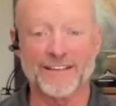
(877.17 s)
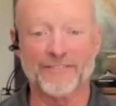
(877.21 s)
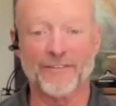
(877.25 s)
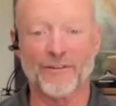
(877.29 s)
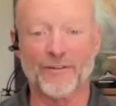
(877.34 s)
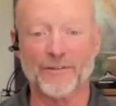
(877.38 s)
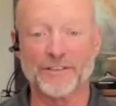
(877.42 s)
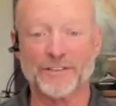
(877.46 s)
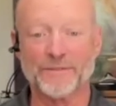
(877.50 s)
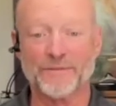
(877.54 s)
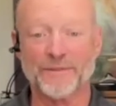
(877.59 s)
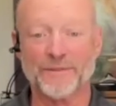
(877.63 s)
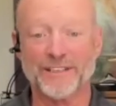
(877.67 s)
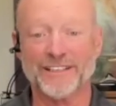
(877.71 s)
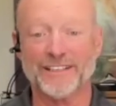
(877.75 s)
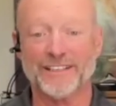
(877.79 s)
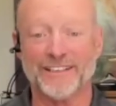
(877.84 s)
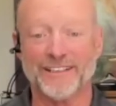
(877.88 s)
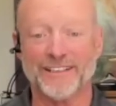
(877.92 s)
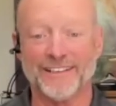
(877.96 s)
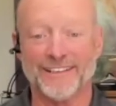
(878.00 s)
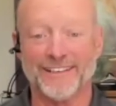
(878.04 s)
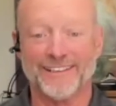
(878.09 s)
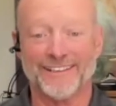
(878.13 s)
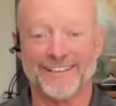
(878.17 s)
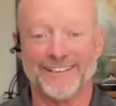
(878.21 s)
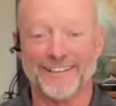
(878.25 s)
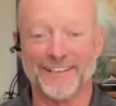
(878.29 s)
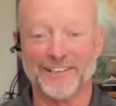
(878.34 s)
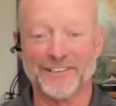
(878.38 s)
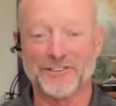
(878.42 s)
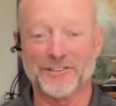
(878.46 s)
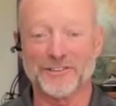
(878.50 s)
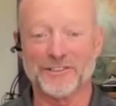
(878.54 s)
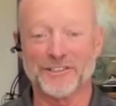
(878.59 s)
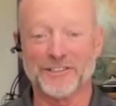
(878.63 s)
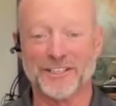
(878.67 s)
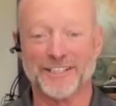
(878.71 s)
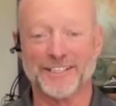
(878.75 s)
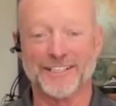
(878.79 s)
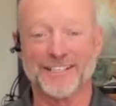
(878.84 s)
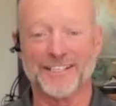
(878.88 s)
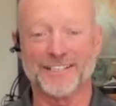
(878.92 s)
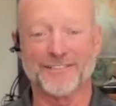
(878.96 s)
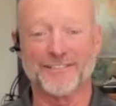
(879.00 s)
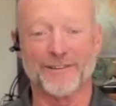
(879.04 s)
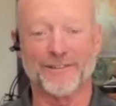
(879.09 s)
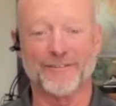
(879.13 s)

I've always been interested since